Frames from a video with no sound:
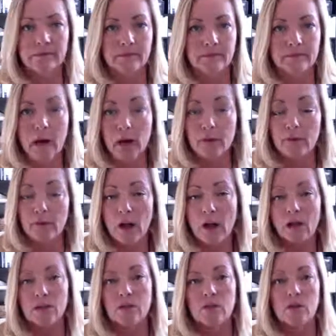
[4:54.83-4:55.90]

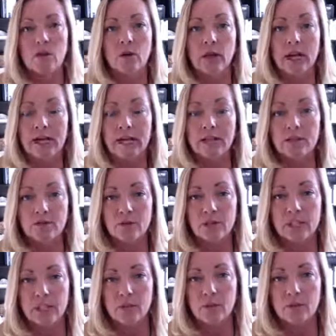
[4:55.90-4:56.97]
Firefox or any different
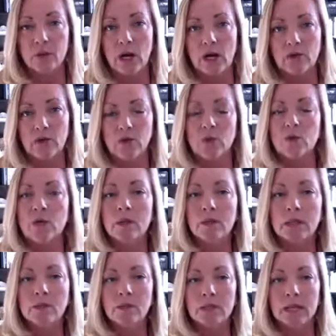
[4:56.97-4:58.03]
type of browser, you want to
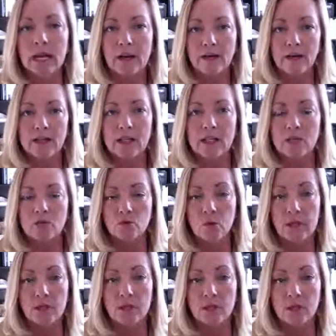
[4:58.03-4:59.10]
make sure that everything is
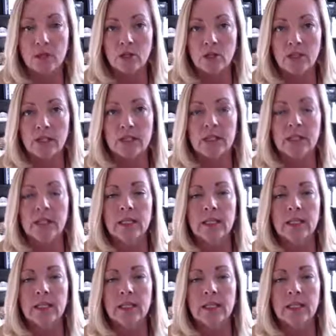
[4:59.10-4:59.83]
rendering good